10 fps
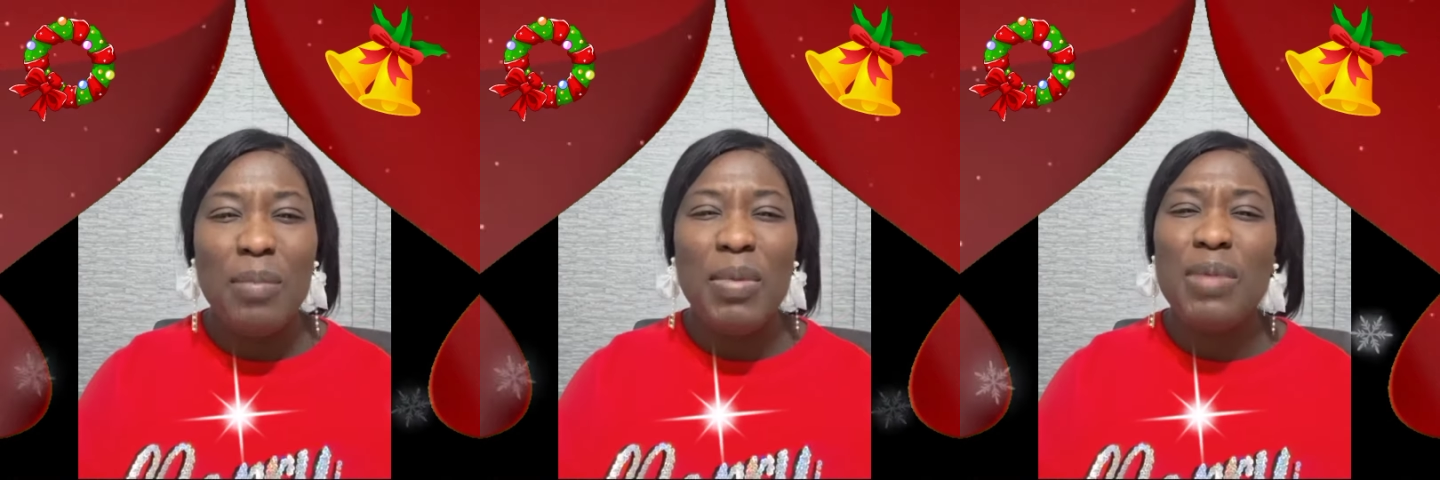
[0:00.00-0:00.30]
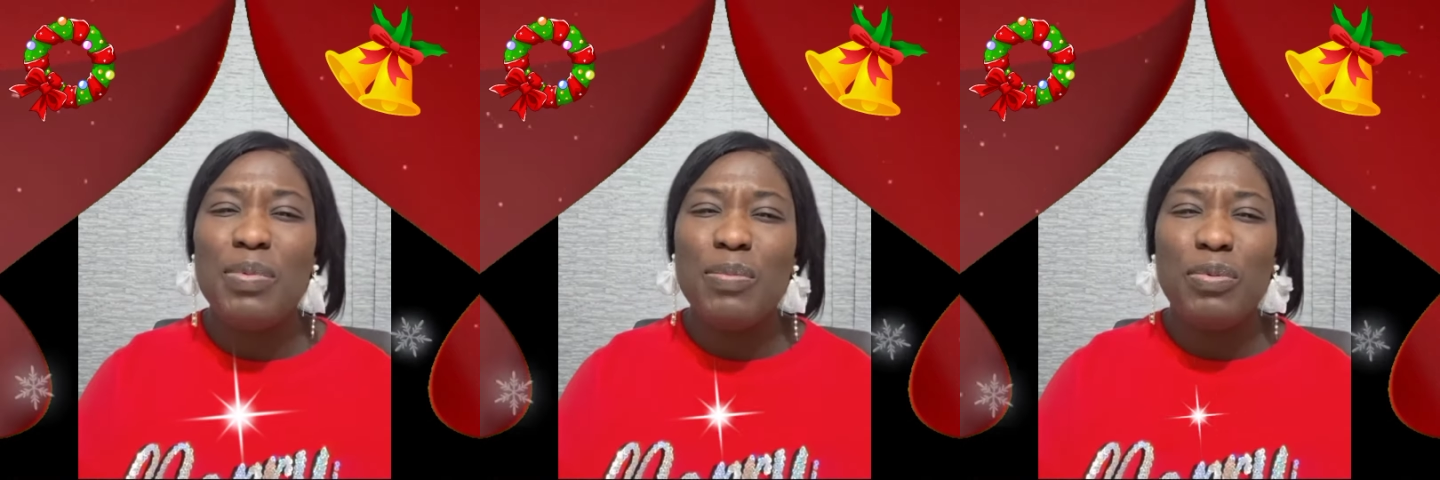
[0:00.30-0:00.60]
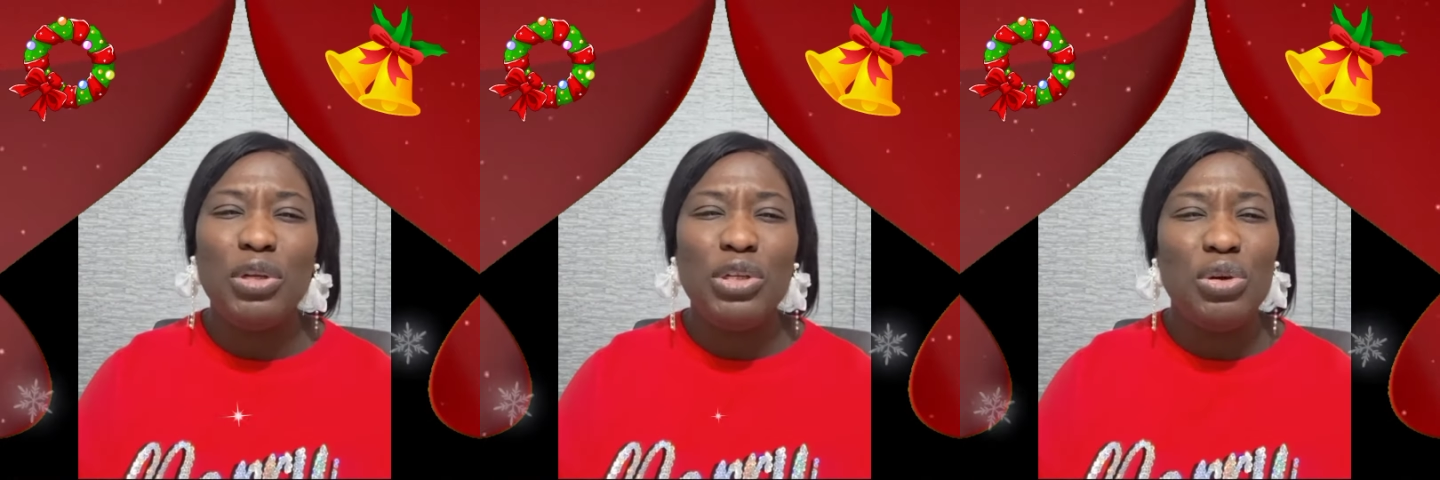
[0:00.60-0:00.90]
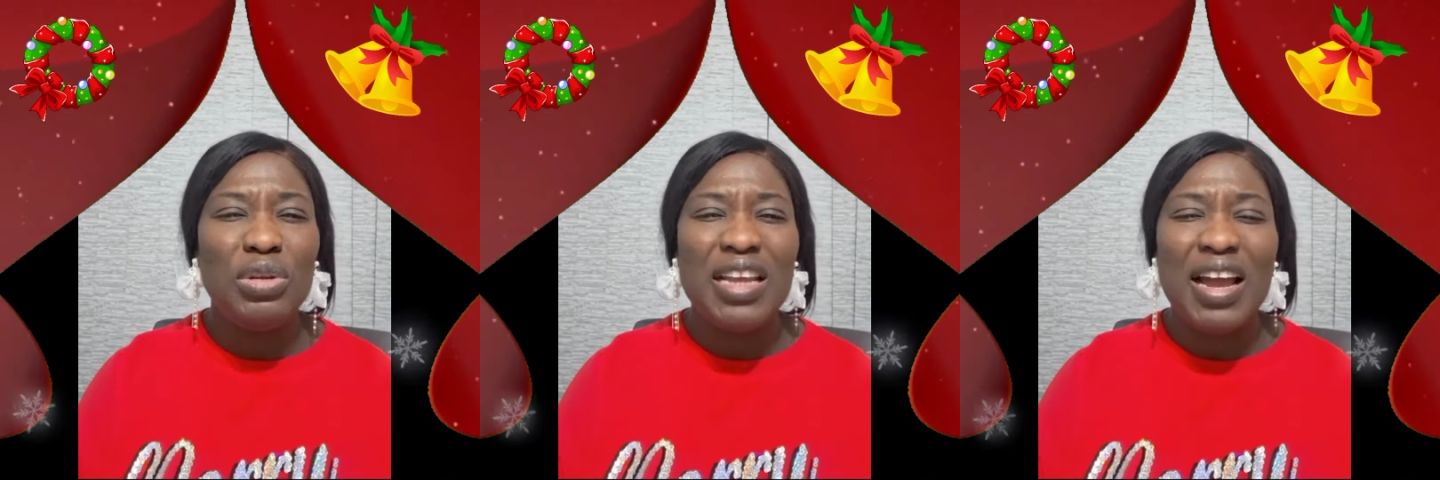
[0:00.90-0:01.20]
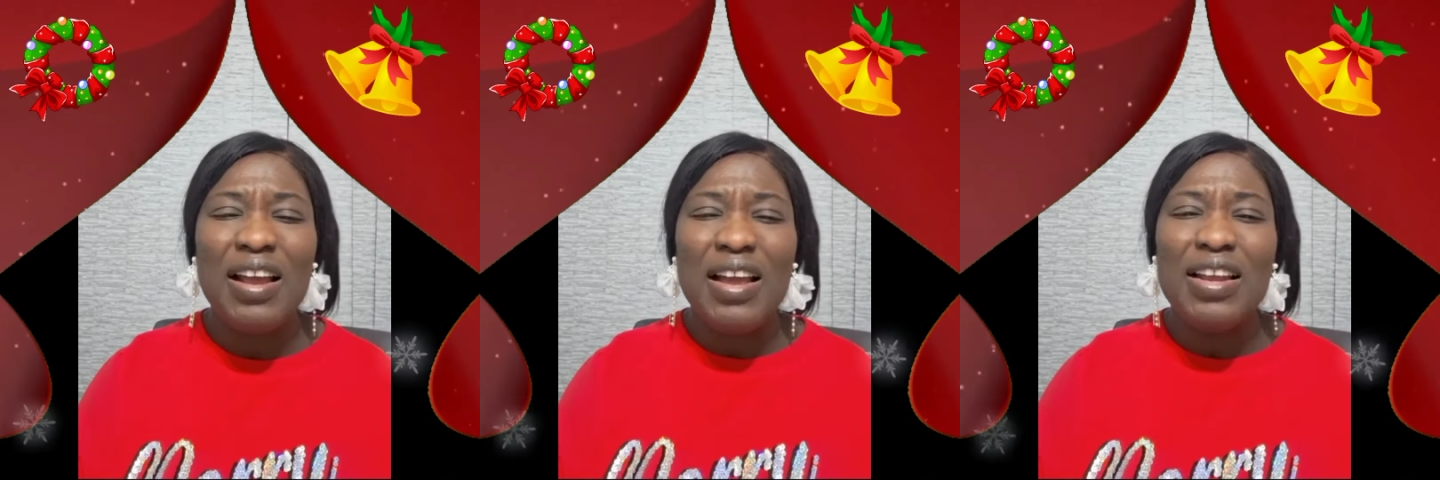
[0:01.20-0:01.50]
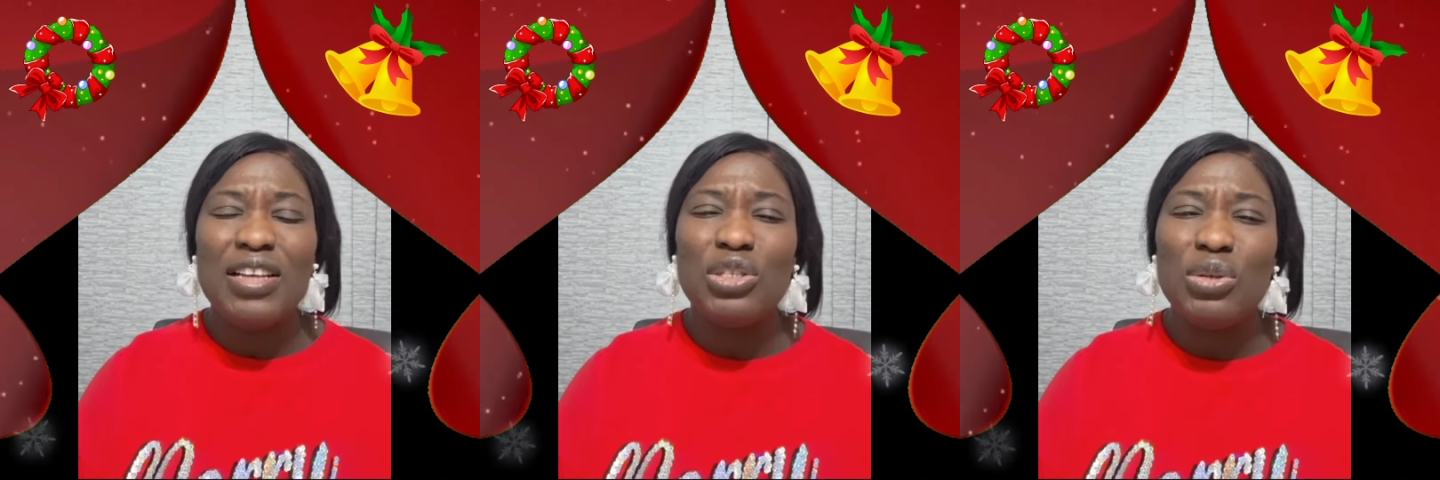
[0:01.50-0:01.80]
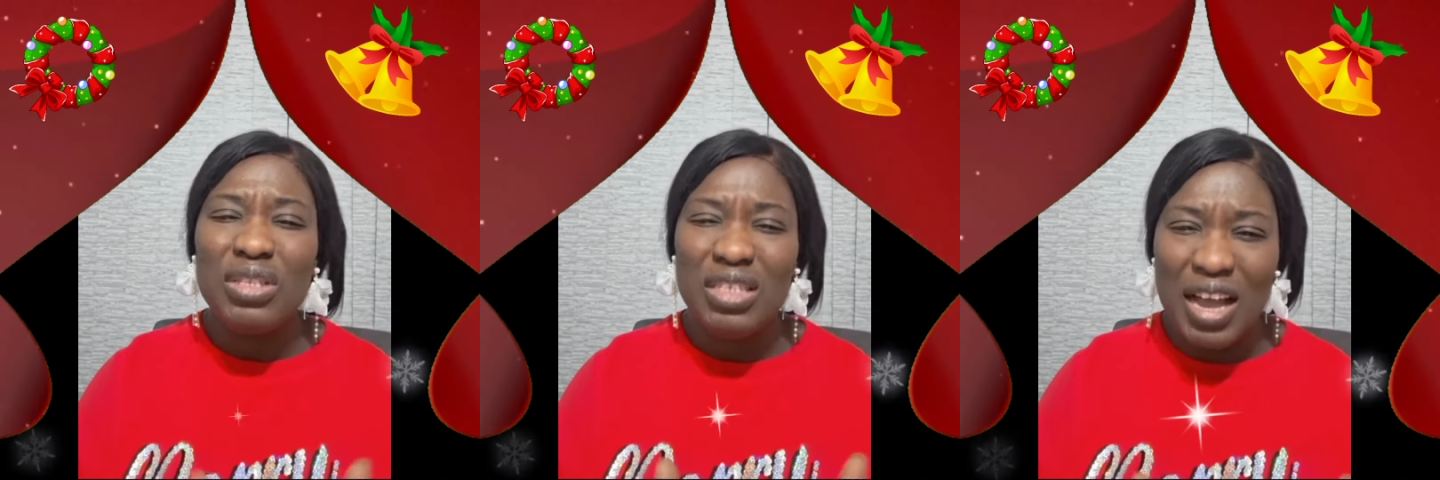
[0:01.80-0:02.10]
Many people, you know, they are, they are
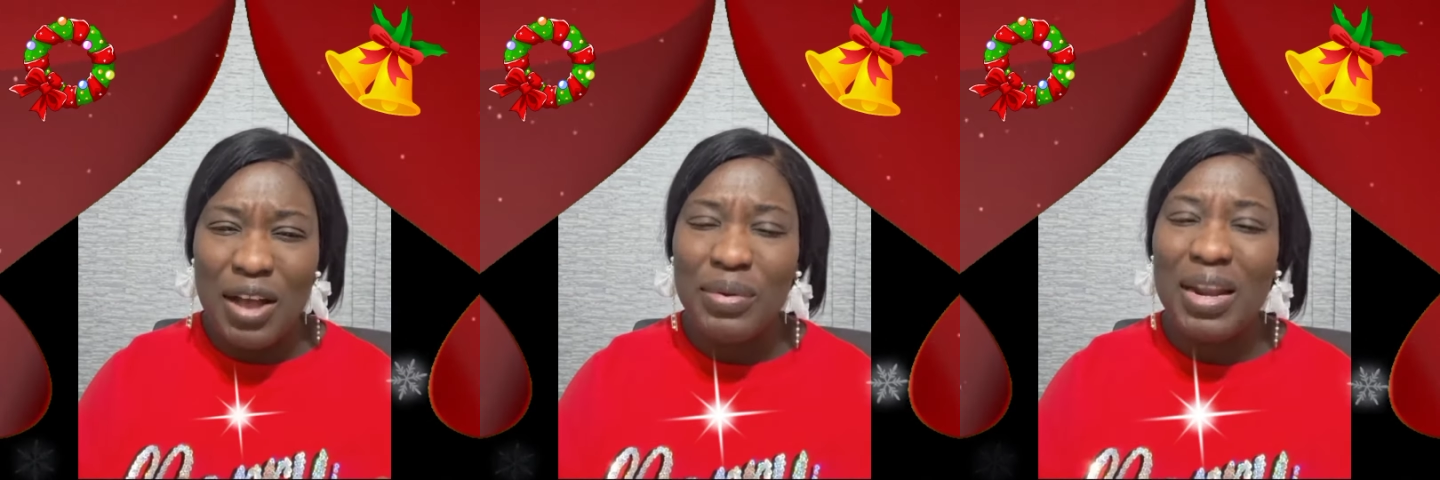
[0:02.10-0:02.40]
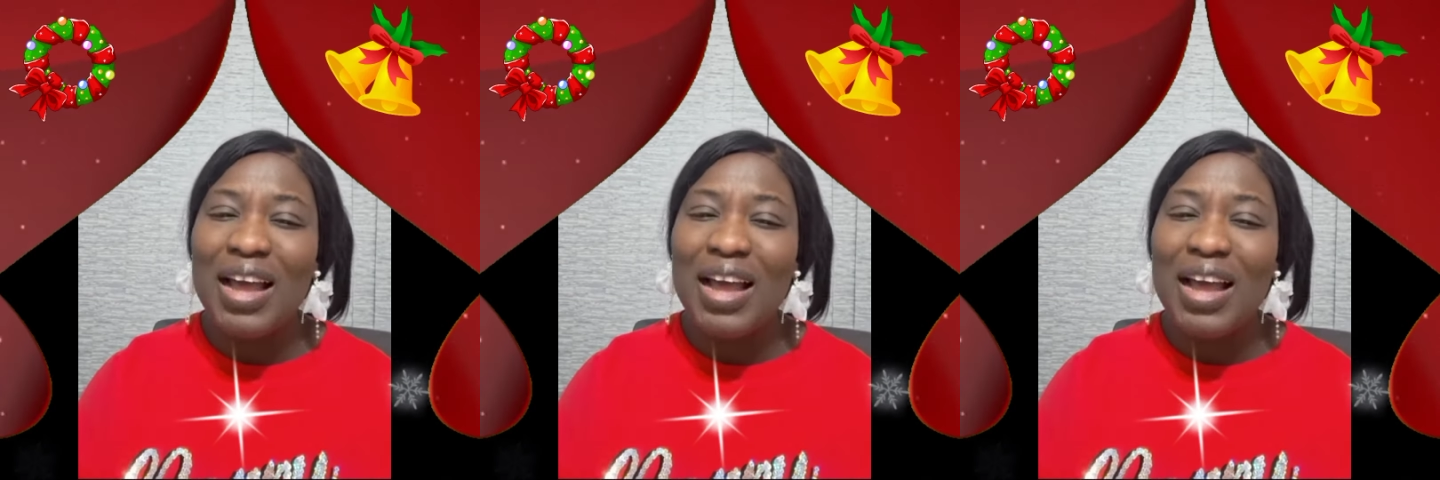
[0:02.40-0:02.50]
so down.